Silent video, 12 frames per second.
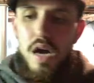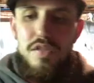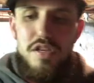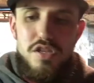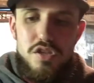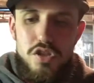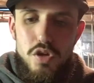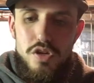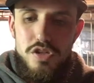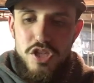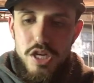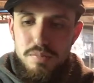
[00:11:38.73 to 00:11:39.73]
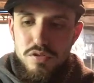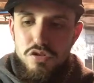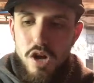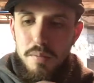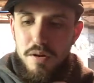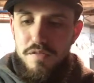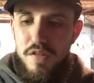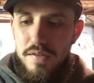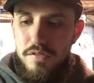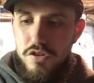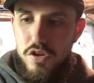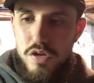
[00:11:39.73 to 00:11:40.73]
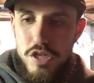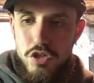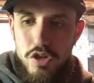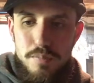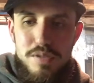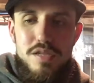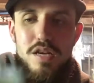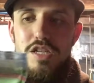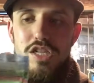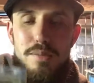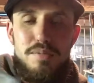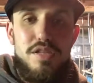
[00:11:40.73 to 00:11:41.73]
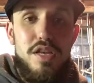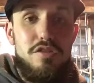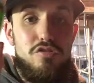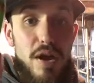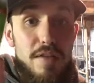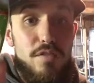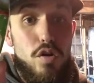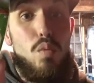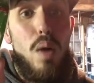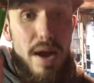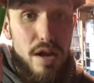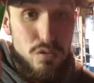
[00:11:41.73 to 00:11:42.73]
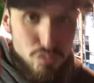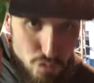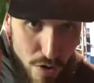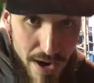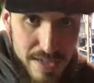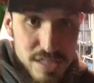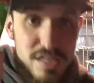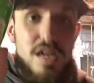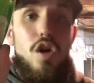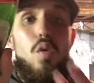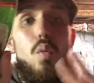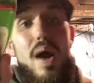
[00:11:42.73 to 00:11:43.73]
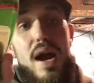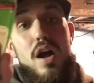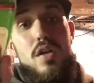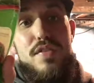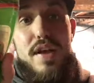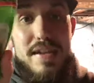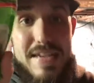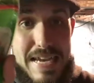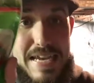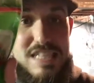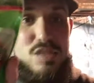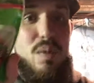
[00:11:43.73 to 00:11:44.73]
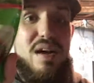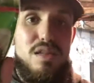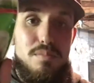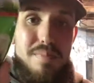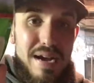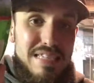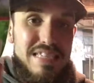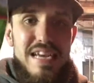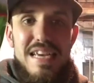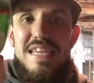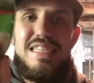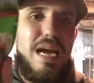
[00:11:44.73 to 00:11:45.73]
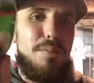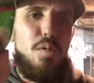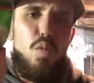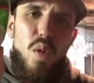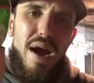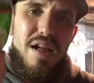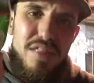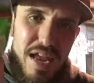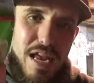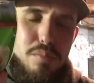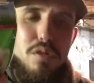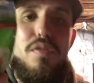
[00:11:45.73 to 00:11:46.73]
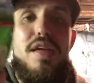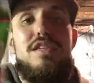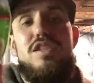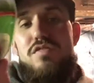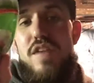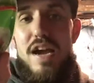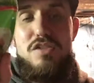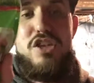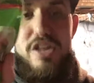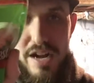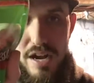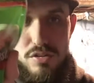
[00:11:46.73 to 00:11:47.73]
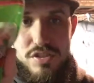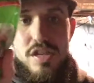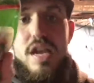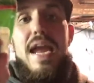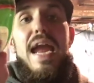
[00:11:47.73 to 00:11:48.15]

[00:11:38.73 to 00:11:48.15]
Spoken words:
These are yogurt chips, strawberry flavored yogurt chips. They're great for wild rats, wild geese, wild mice, any type of wild animal that's around your house